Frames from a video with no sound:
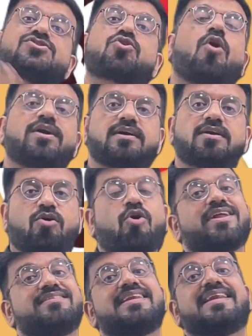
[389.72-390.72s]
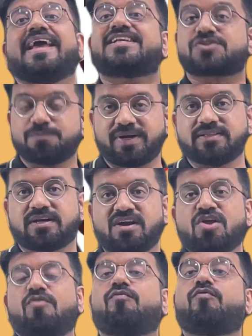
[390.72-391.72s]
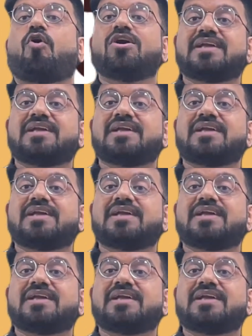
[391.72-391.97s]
quarter or in the next month, what